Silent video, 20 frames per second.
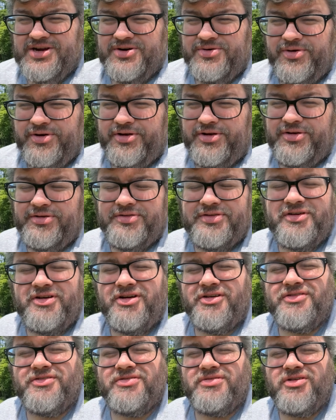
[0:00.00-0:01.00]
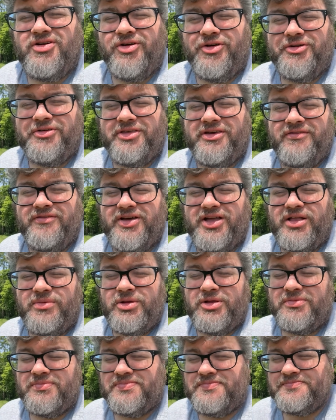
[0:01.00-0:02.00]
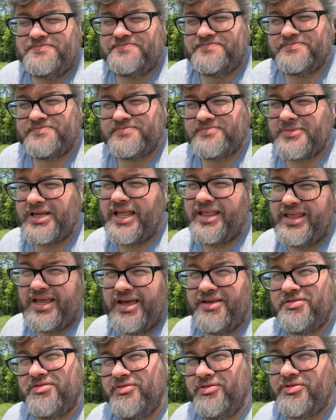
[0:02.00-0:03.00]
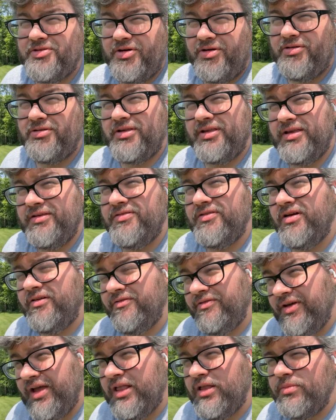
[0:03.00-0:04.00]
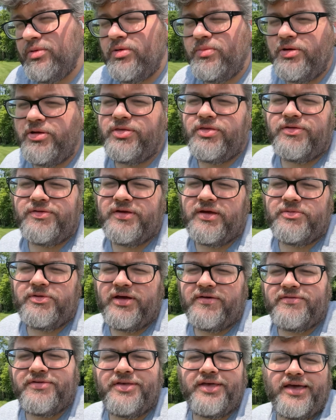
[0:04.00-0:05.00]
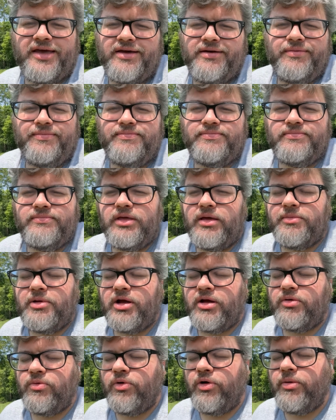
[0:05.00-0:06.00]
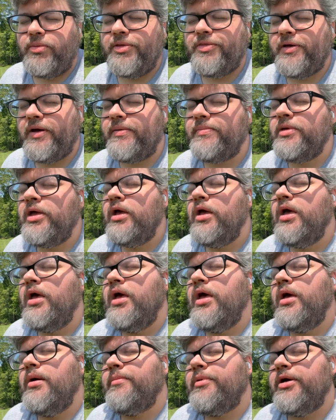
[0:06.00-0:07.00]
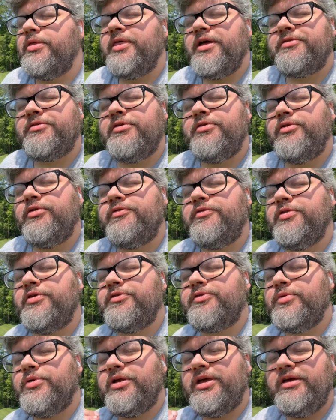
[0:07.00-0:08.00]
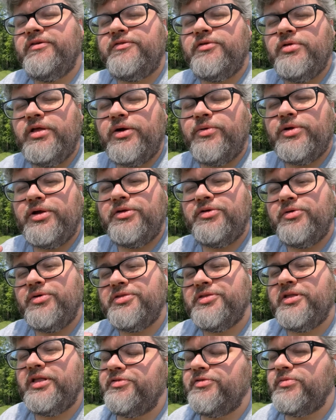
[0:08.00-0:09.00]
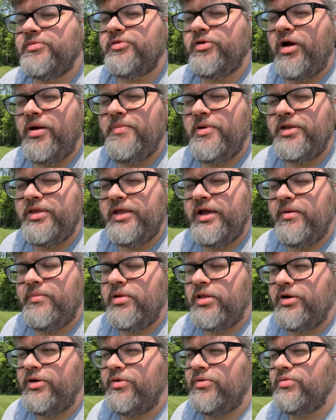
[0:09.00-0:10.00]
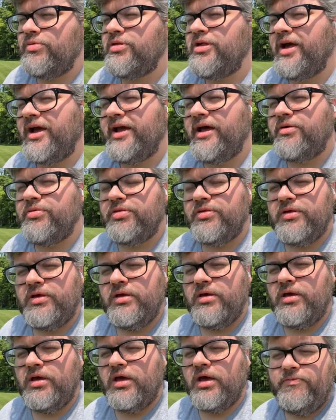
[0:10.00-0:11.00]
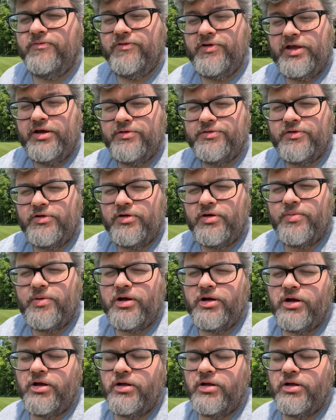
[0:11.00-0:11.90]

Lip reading: we're going to use the cards currently available. And yes, the Ritz-Carlton is available, but the steps you have to take I'm not going to worry about that. But that's going to do it for this one. If you like what I do, hit the subscribe button down below. Check out the videos that are going